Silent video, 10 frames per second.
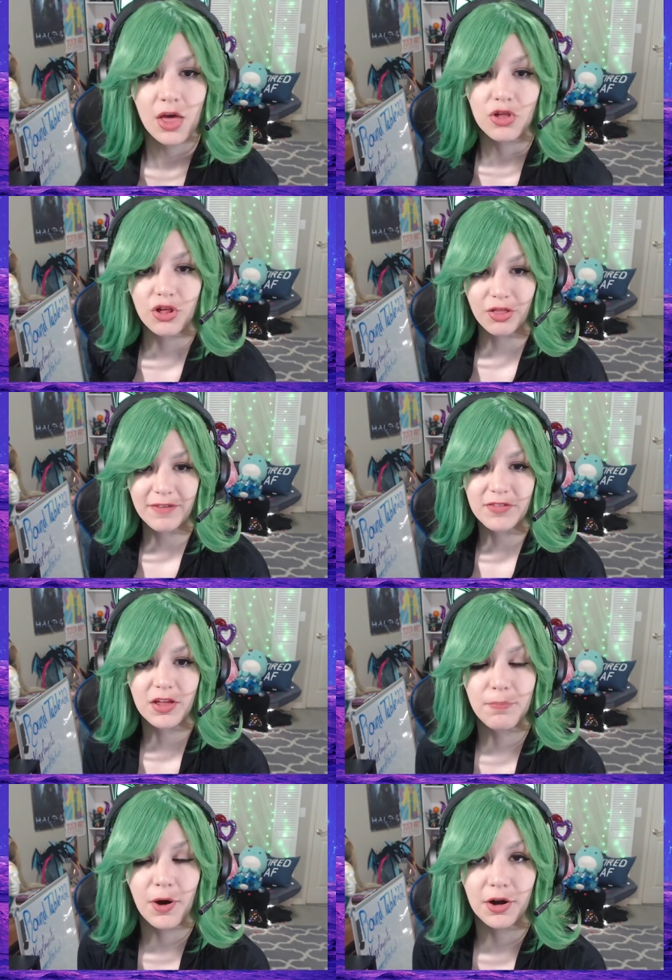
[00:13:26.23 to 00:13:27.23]
she
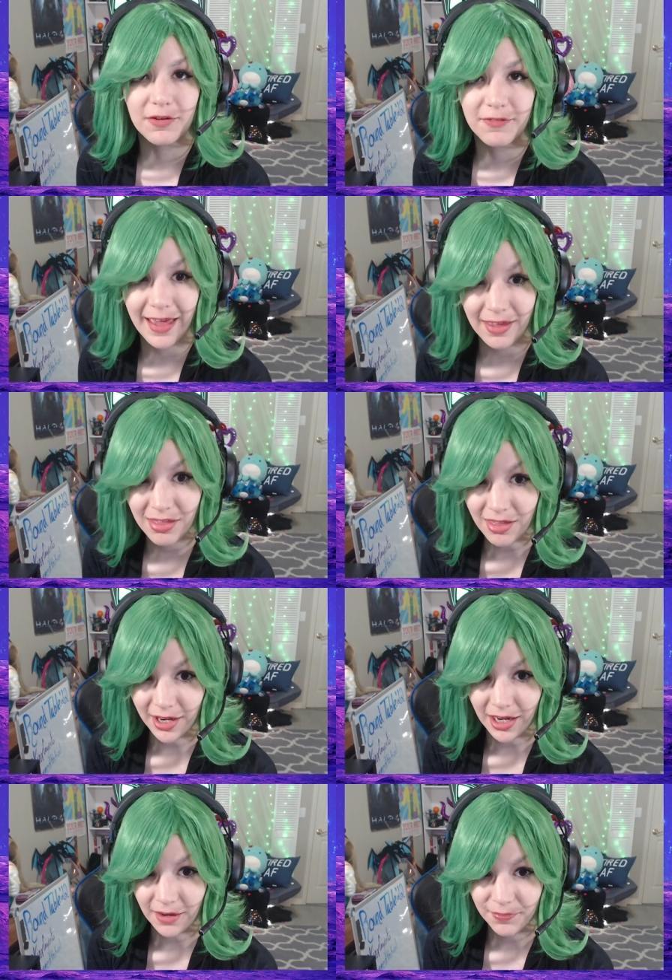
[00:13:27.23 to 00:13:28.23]
lifted part of a
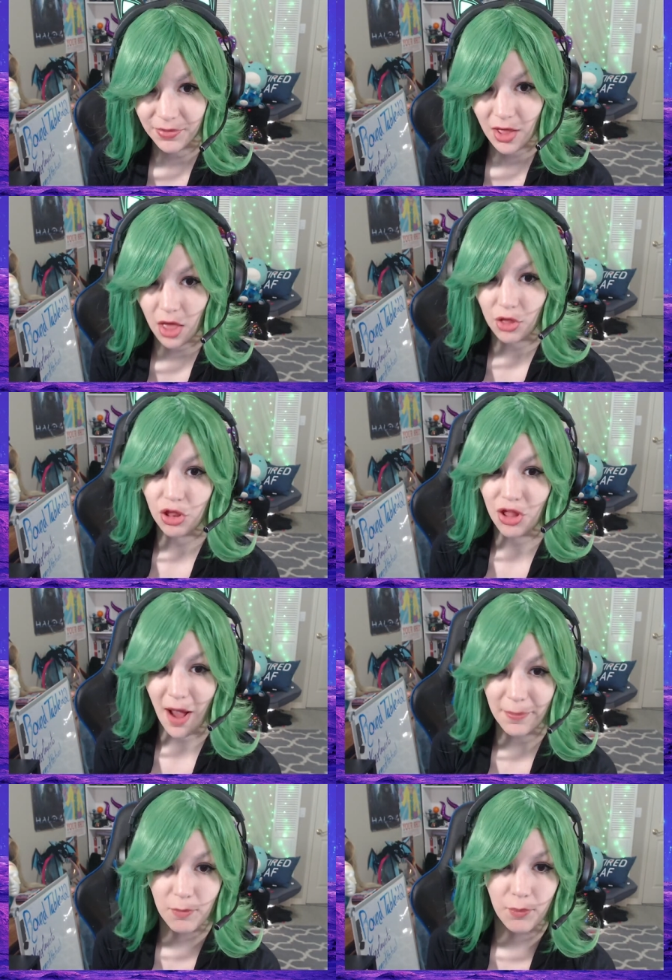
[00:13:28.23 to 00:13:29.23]
city,
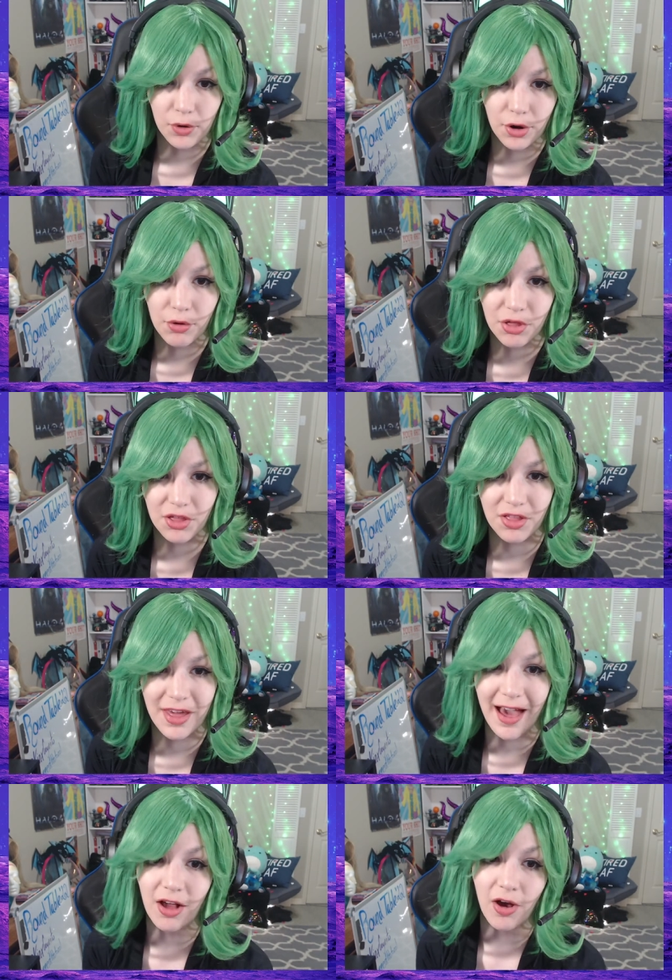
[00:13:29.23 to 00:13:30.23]
stopped Boros'
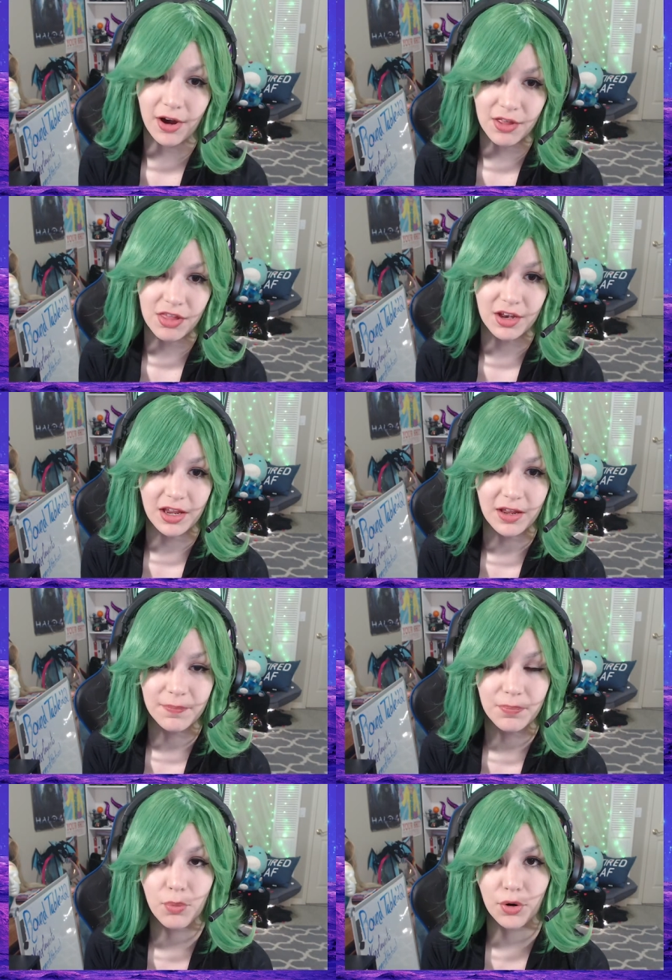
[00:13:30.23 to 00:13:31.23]
attack on a city.
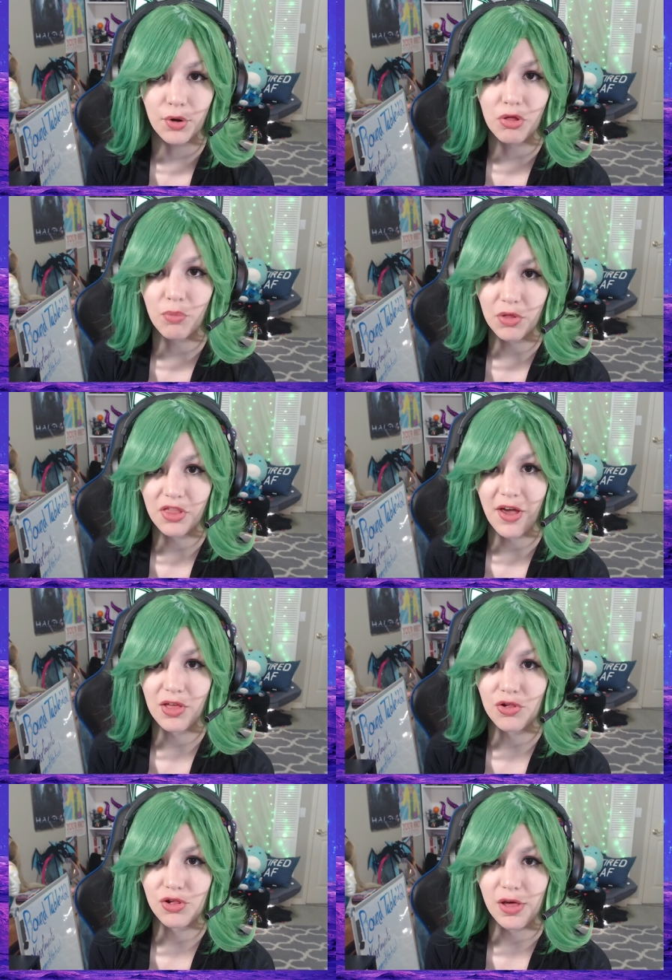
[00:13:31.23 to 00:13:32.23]
Boros was that
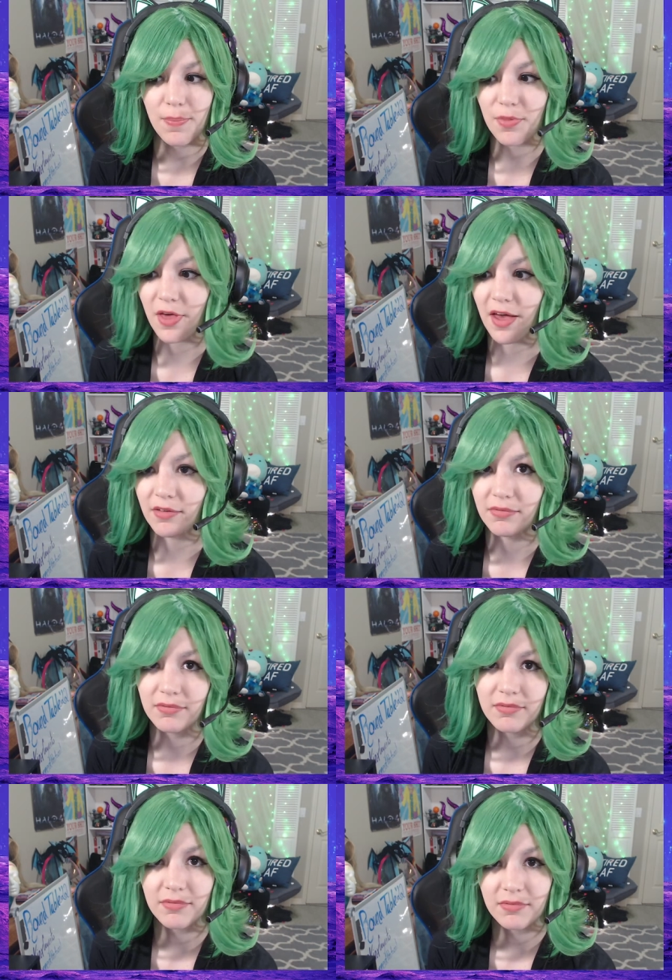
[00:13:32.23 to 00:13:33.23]
ship that
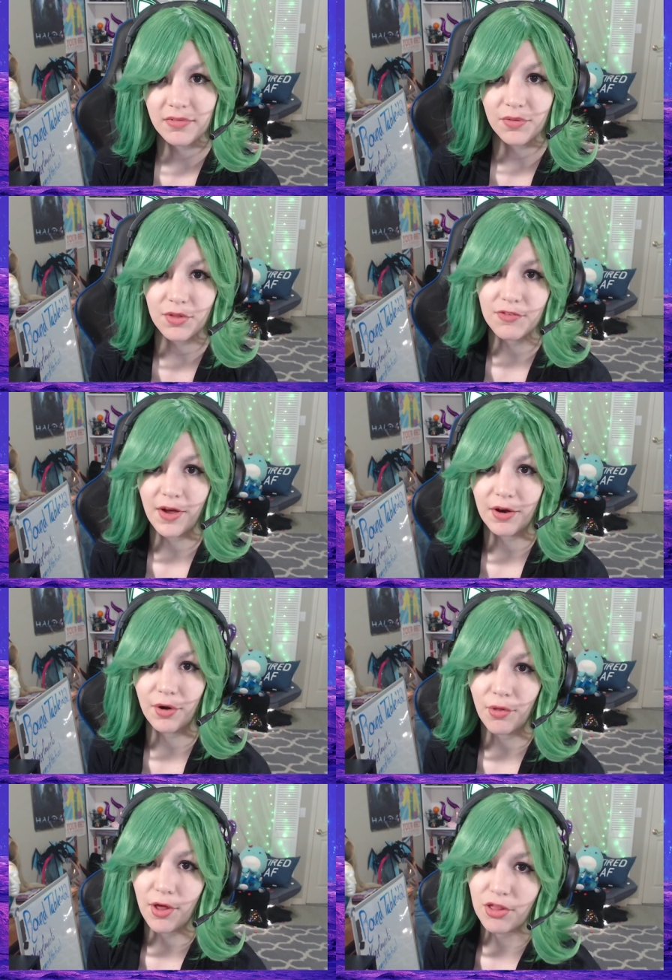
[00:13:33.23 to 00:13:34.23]
was
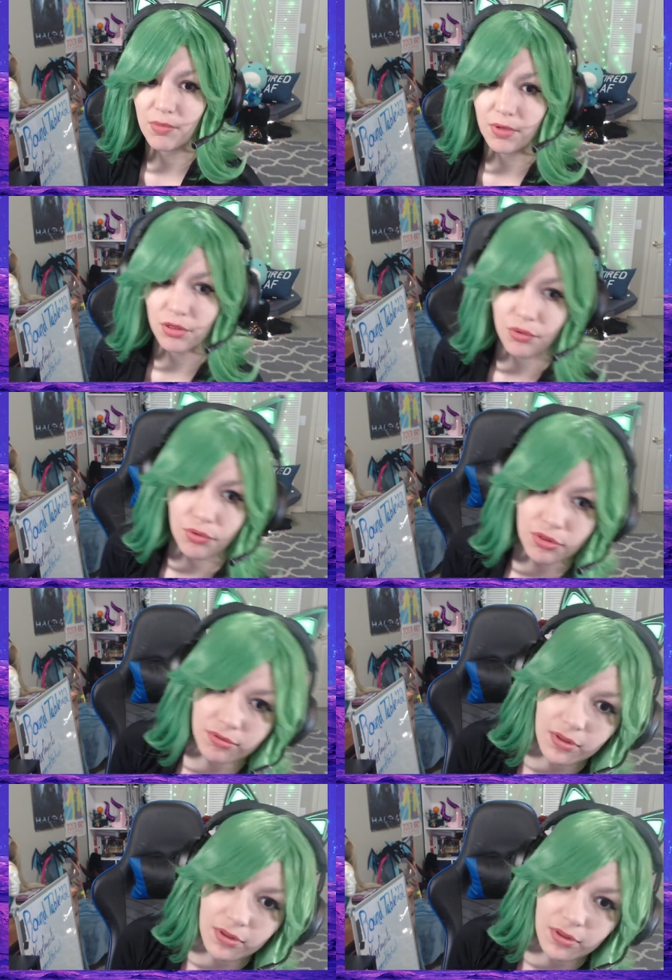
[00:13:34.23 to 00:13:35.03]
firing lots of missiles.